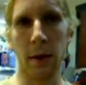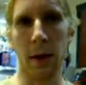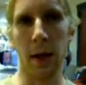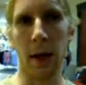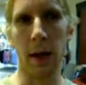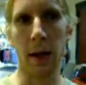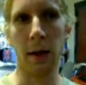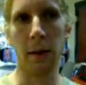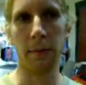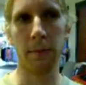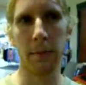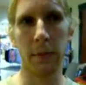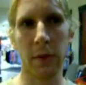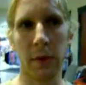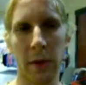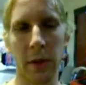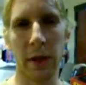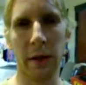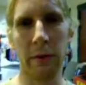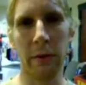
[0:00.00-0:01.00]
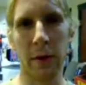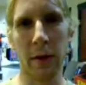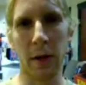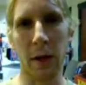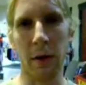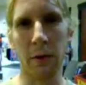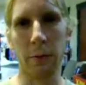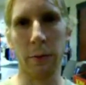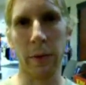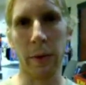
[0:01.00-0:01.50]
To give the
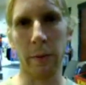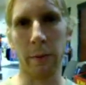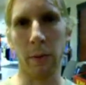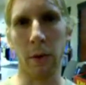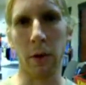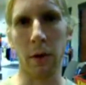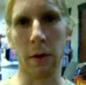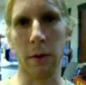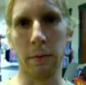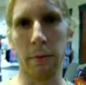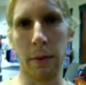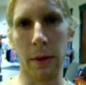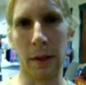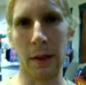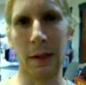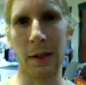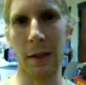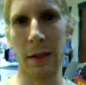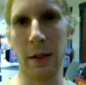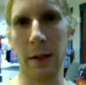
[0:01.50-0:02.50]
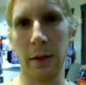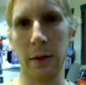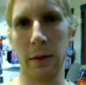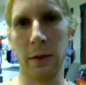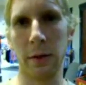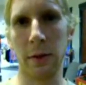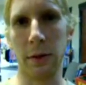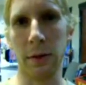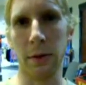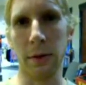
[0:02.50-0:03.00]
government more ability
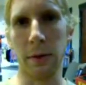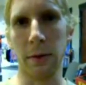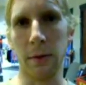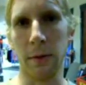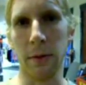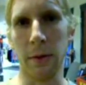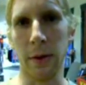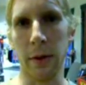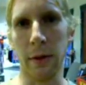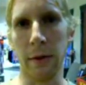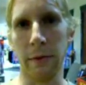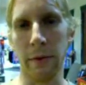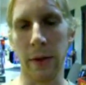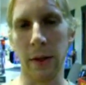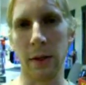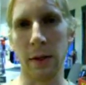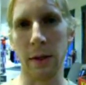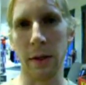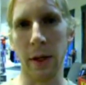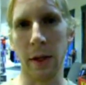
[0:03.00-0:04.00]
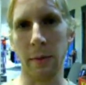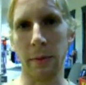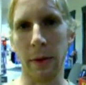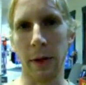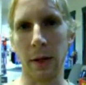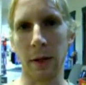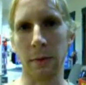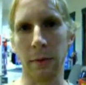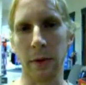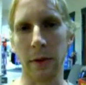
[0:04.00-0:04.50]
to investigate
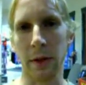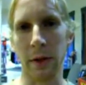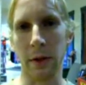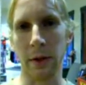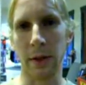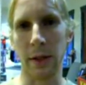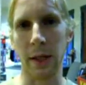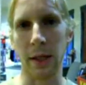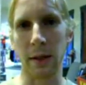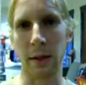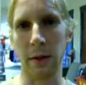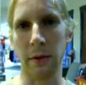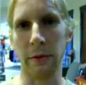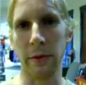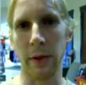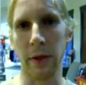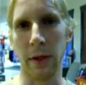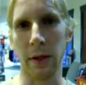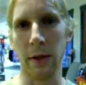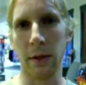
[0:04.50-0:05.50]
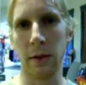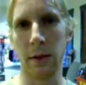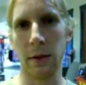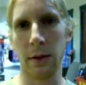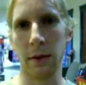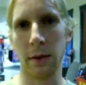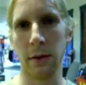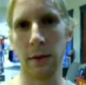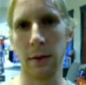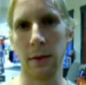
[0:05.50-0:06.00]
possible terrorist activities,
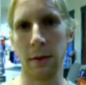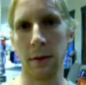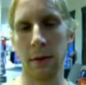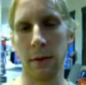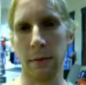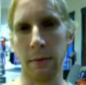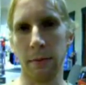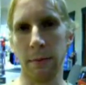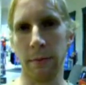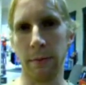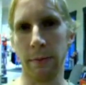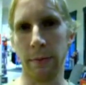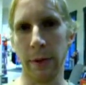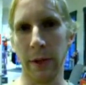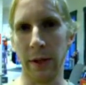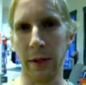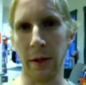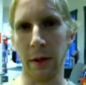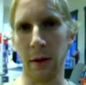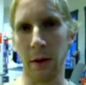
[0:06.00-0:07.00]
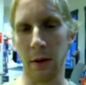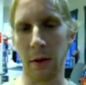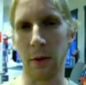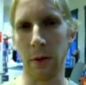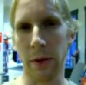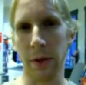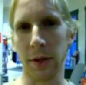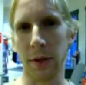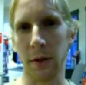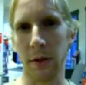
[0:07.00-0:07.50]
but there are
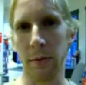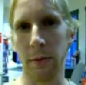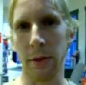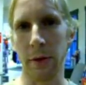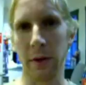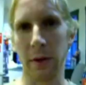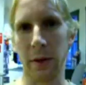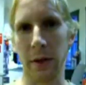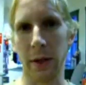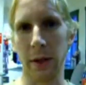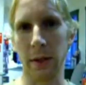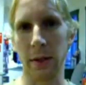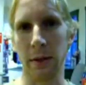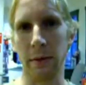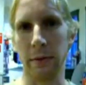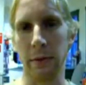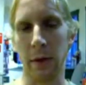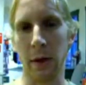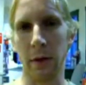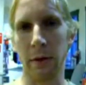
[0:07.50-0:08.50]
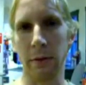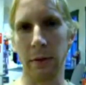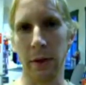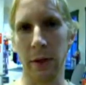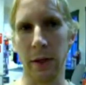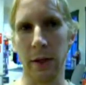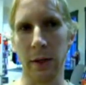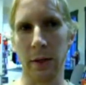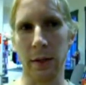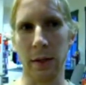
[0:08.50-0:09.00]
questionable things involved
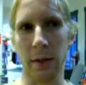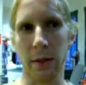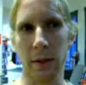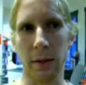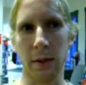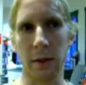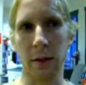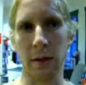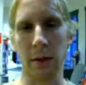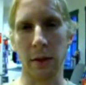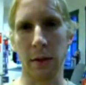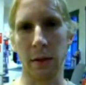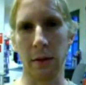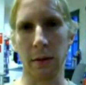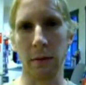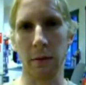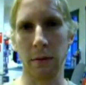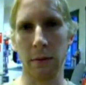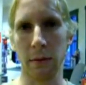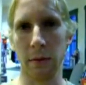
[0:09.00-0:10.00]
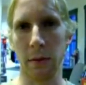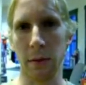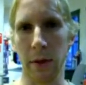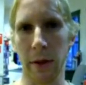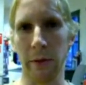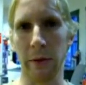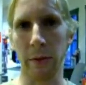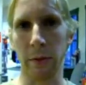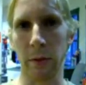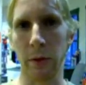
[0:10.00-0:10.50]
in it, such as does it
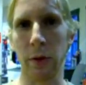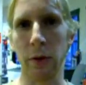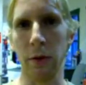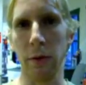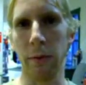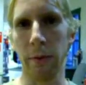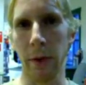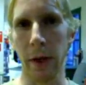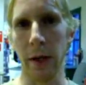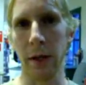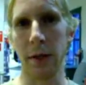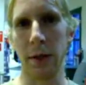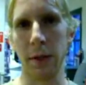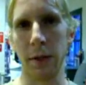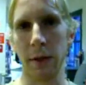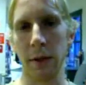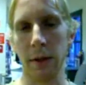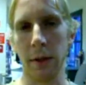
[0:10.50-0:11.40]
give them too much